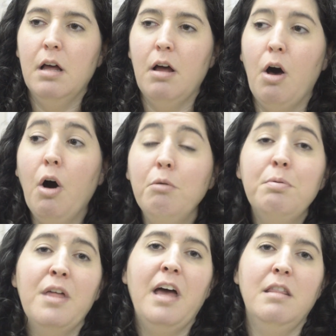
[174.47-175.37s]

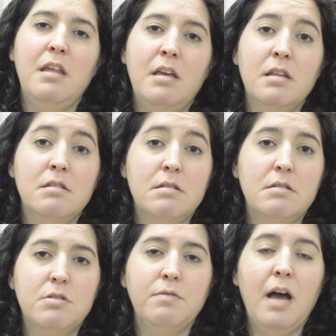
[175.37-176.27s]
hope that they can
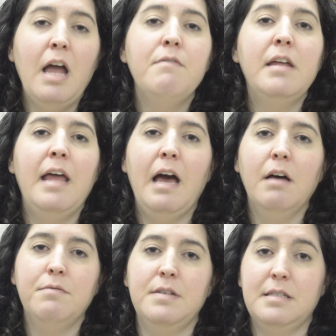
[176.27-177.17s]
survive and
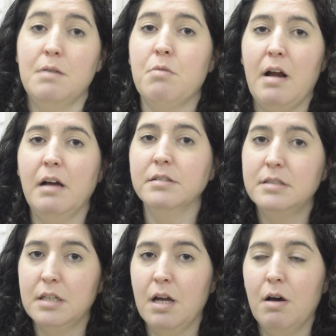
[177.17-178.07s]
have somewhere else
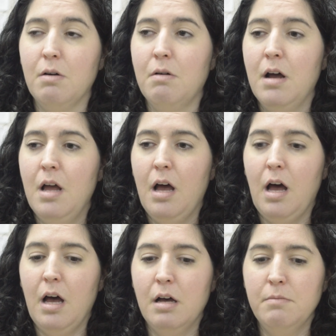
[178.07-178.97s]
to go.
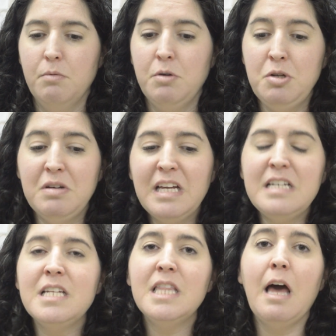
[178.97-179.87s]
When you
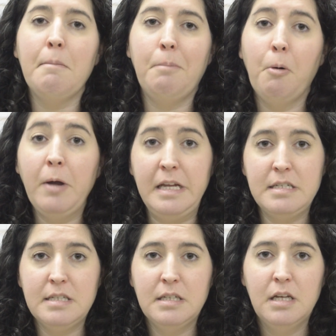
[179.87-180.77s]
get to that
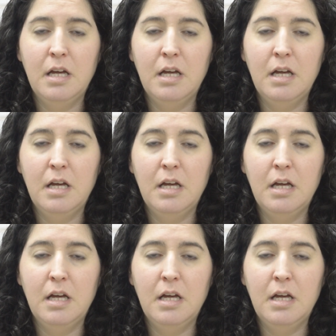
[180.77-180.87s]
point,